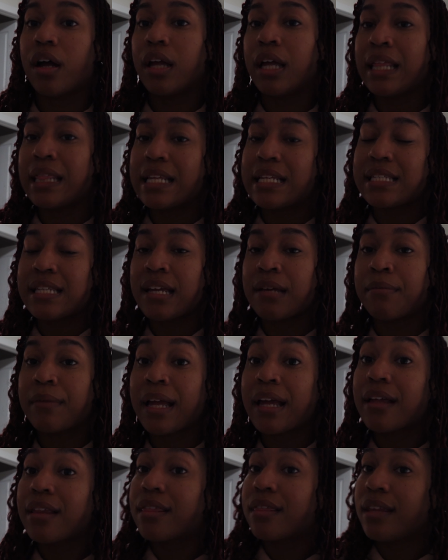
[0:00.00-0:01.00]
in the same
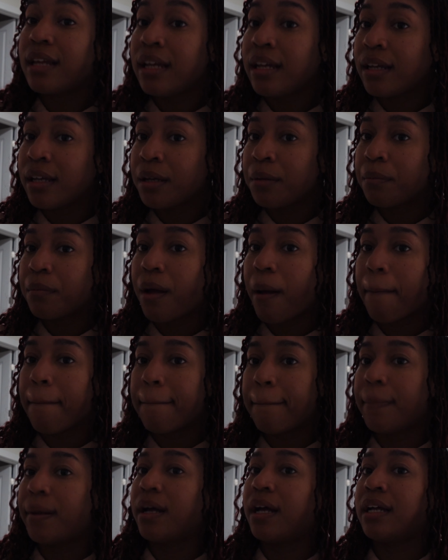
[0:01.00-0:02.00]
like theme,
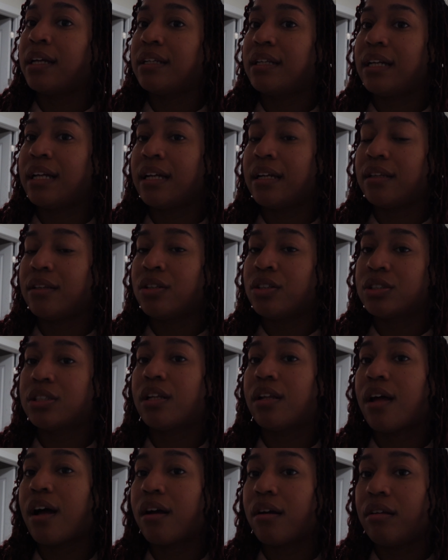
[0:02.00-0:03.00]
but it looks a
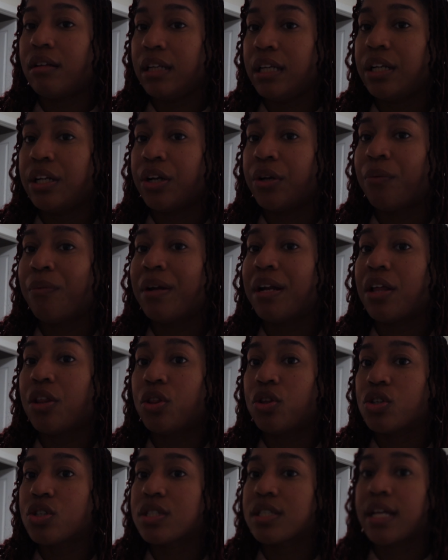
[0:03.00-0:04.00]
lot cleaner when
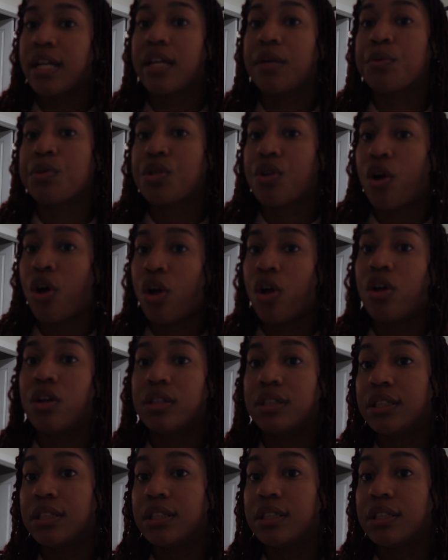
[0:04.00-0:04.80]
it looks like it was all